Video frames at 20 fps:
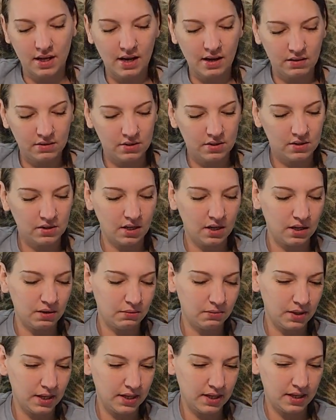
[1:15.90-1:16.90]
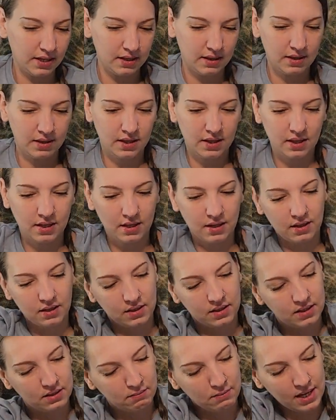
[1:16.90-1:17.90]
I'll start
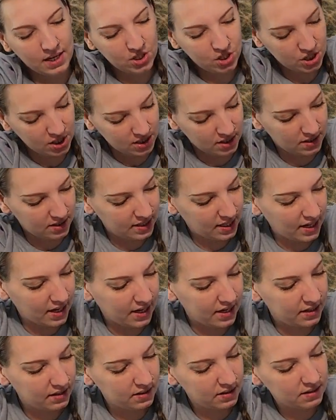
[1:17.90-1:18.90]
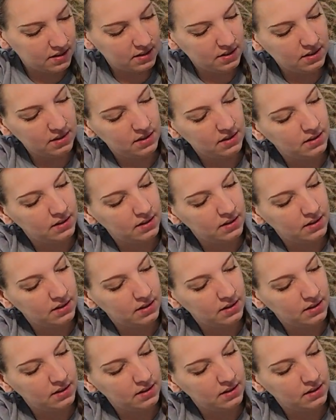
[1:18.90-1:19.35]
with dimensions kits.